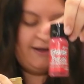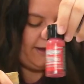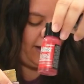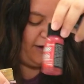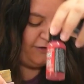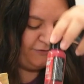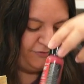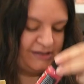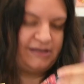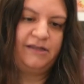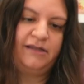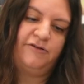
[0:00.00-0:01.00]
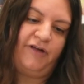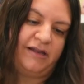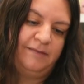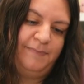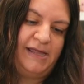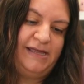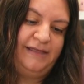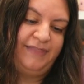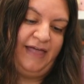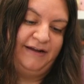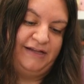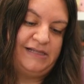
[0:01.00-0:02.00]
Uh-oh, this distress paint,
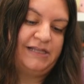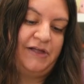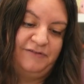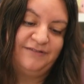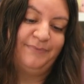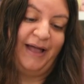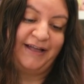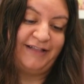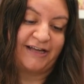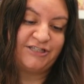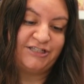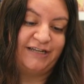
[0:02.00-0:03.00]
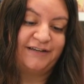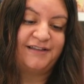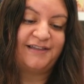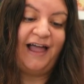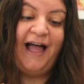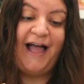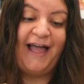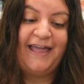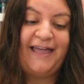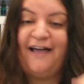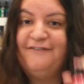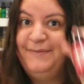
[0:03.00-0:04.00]
that needs to go into my collection because
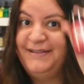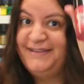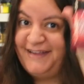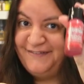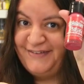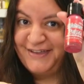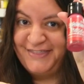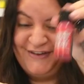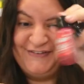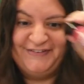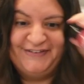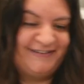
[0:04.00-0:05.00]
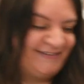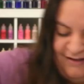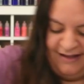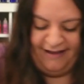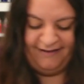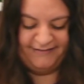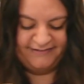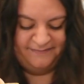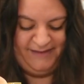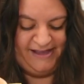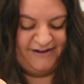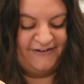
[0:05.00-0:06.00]
I have been saving those. I
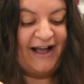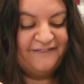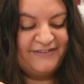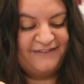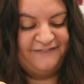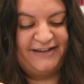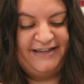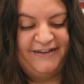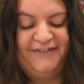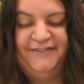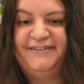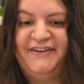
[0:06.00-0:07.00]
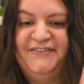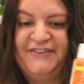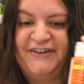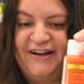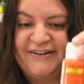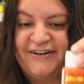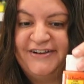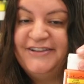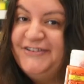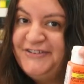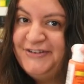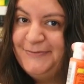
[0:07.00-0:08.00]
also make crafting videos over on our
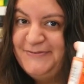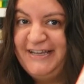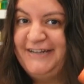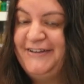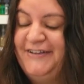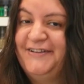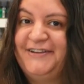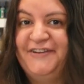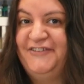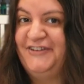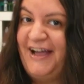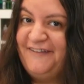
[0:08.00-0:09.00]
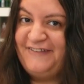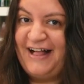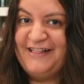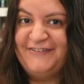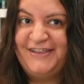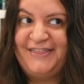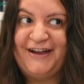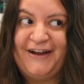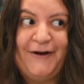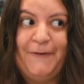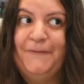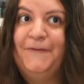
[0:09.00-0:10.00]
YouTube channel, so if you're not following
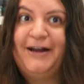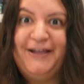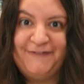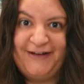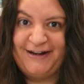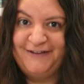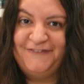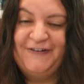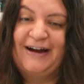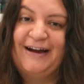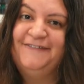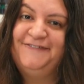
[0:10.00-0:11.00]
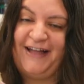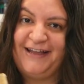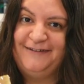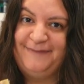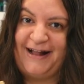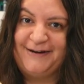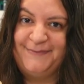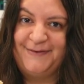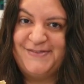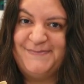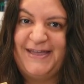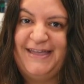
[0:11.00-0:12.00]
there, what are you waiting for? Find Bottom
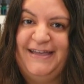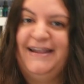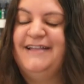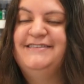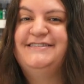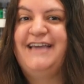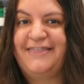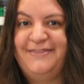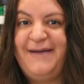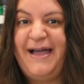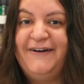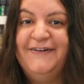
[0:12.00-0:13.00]
of the Bin and check them out.